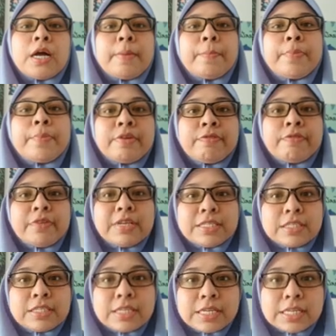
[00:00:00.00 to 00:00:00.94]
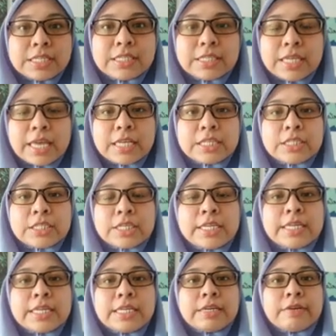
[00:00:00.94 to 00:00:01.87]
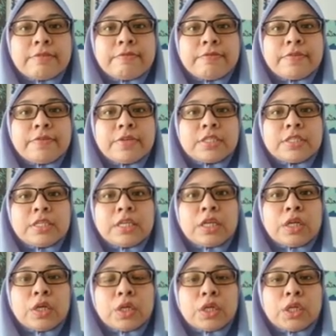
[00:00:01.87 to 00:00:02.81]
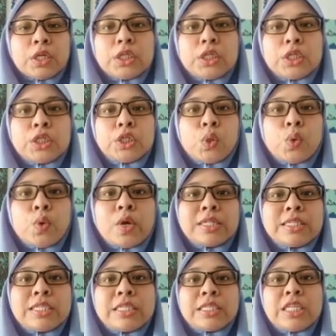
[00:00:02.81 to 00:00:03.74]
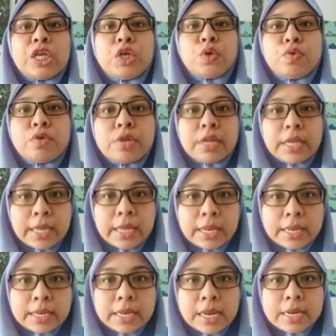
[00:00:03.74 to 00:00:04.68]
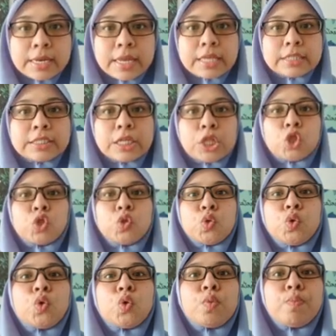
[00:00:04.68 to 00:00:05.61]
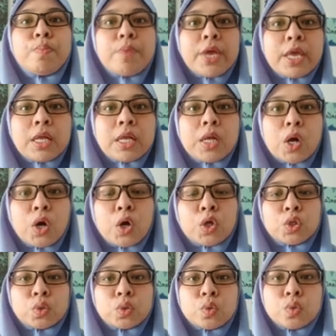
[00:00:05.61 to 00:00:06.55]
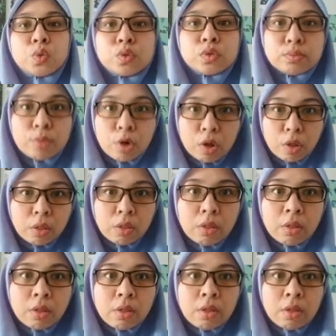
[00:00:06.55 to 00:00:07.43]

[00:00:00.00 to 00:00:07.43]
prefixes actually the physical quantity unit that's too big or too small.